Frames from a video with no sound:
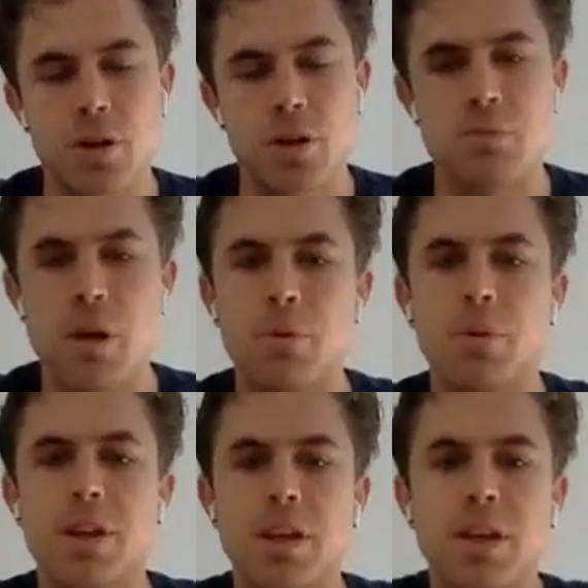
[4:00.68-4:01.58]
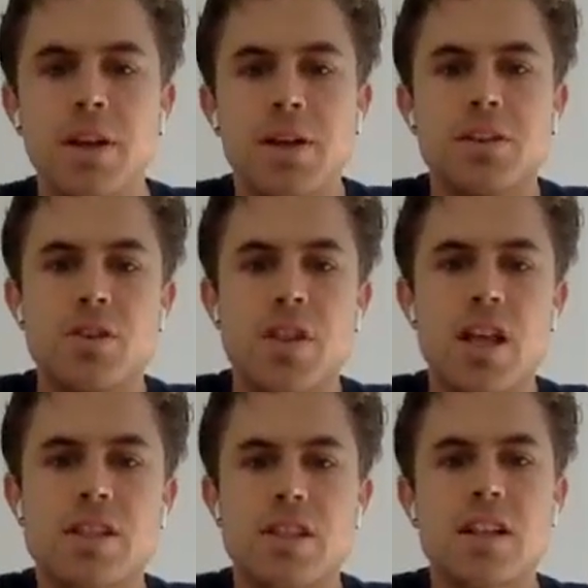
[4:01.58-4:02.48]
much memory. So
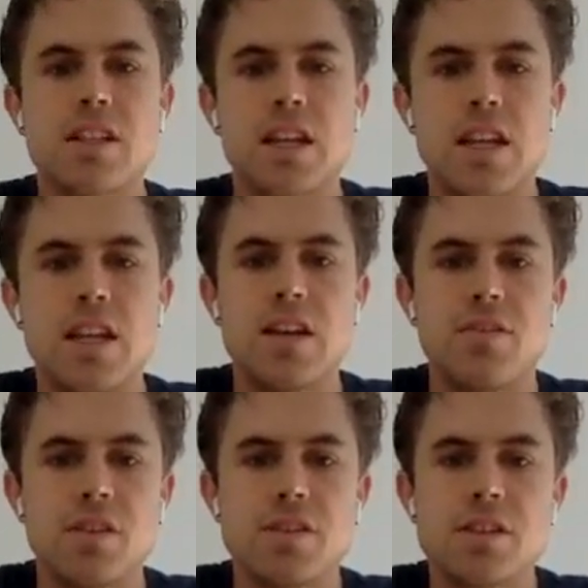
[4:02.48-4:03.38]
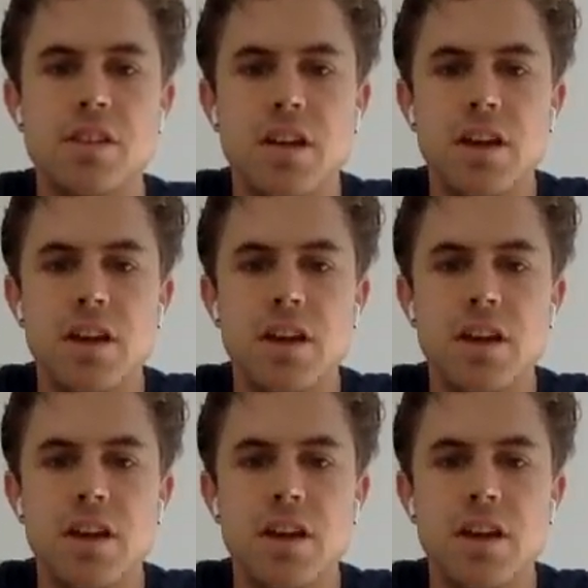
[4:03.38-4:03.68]
that's the key difference.